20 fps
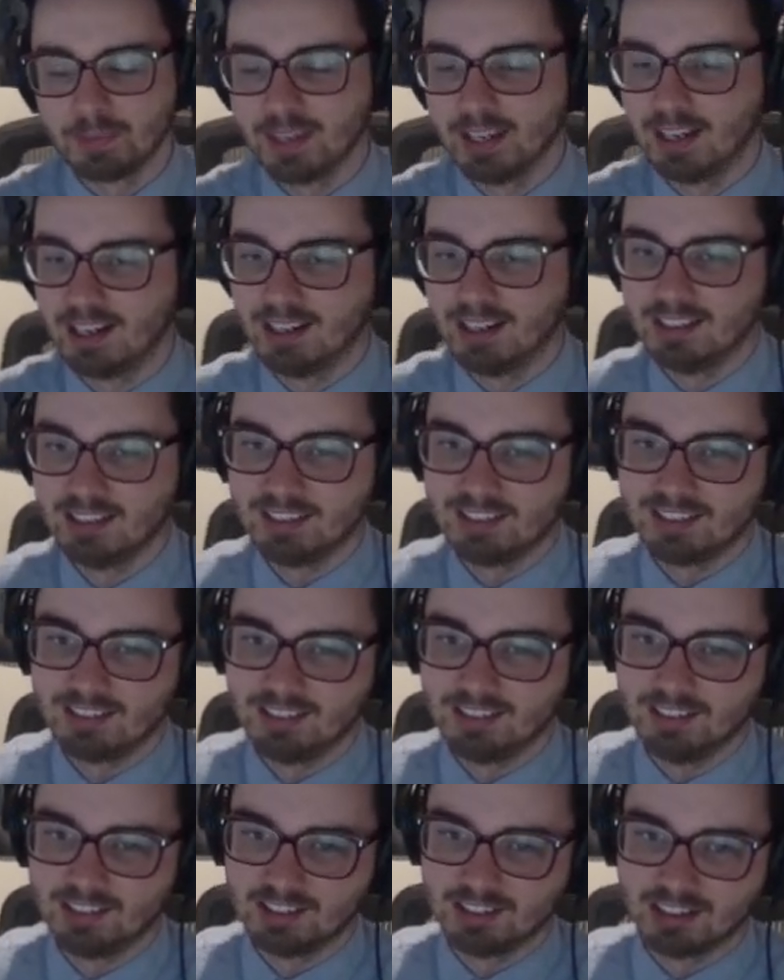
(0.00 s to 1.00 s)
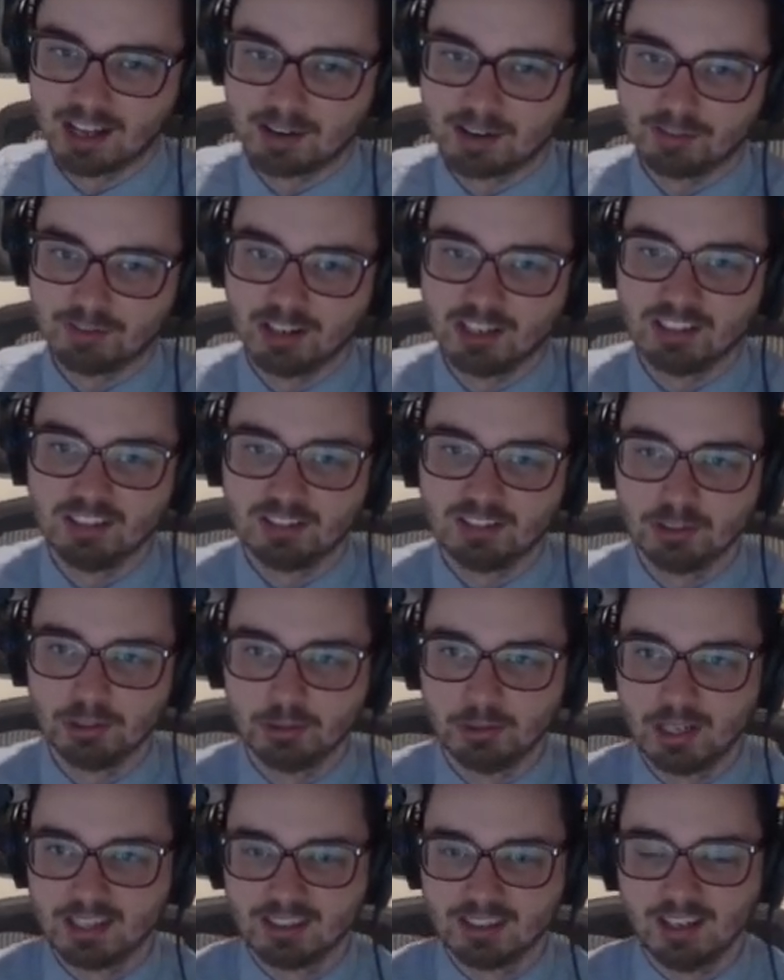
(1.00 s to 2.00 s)
It's a lot of fun to
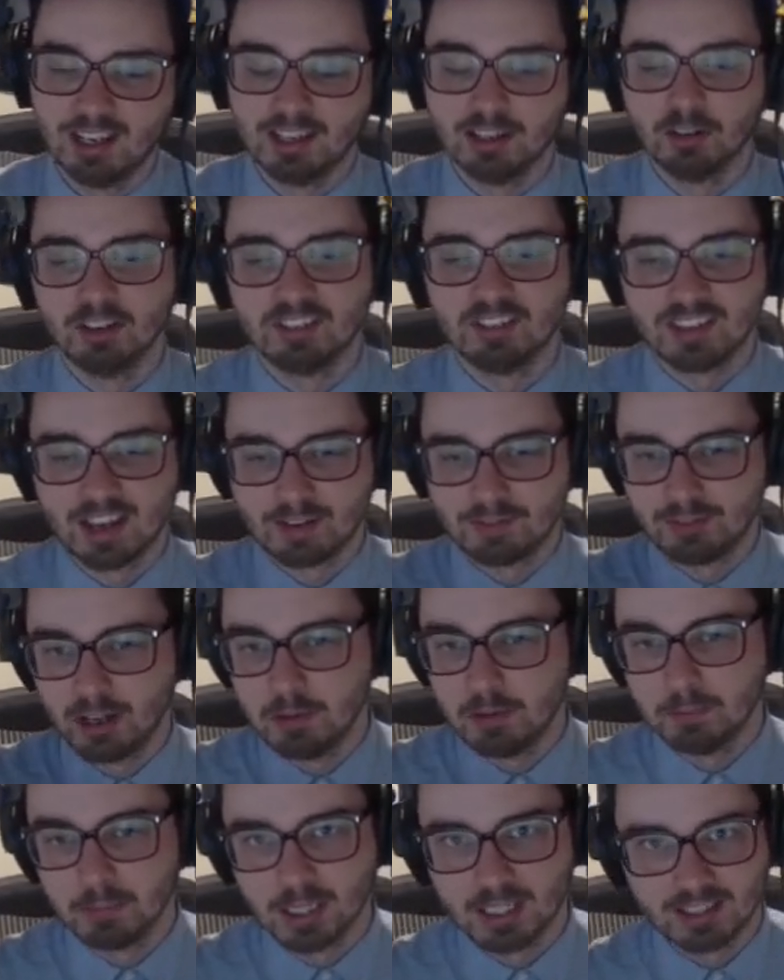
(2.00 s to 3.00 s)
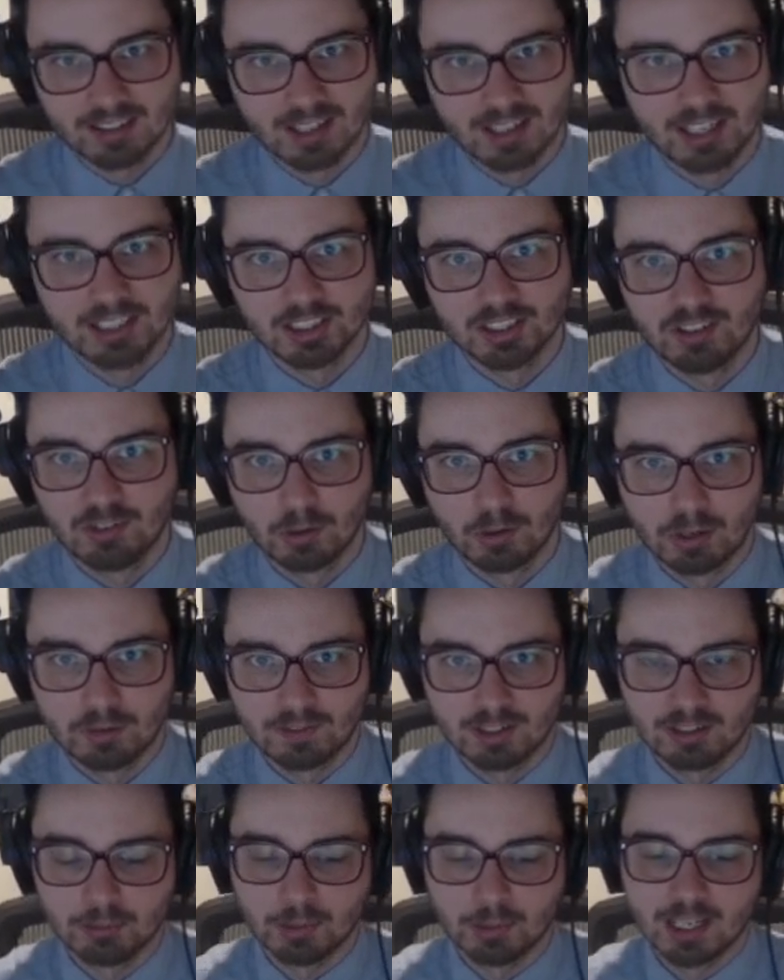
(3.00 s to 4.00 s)
do, and there is that fun bug that I just sort of
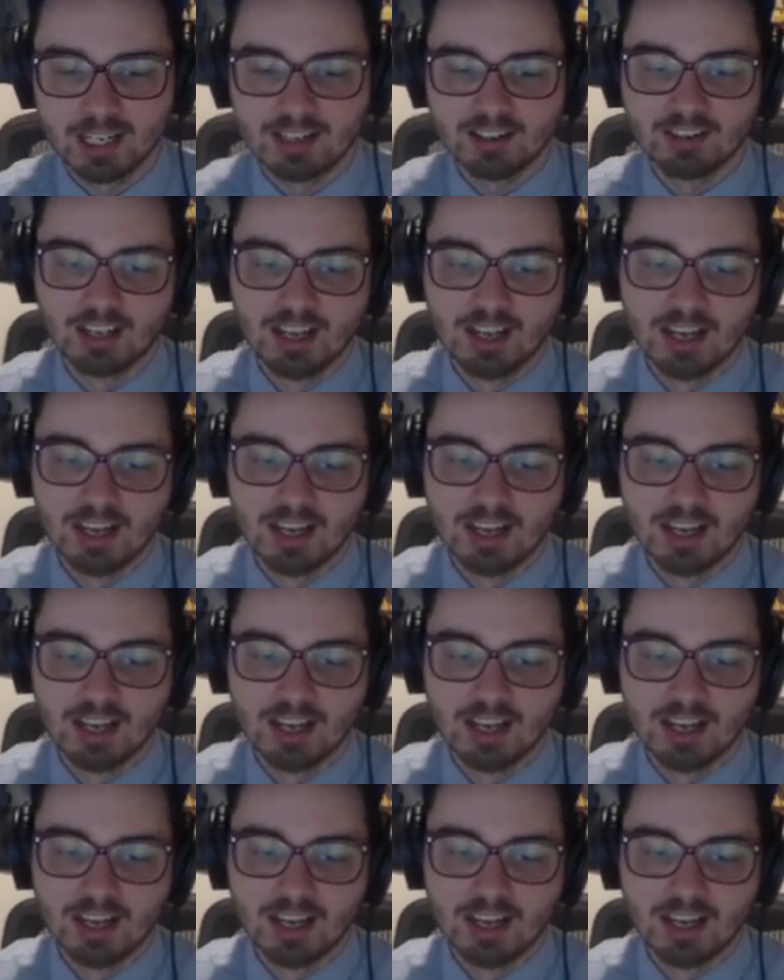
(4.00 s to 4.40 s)
explained.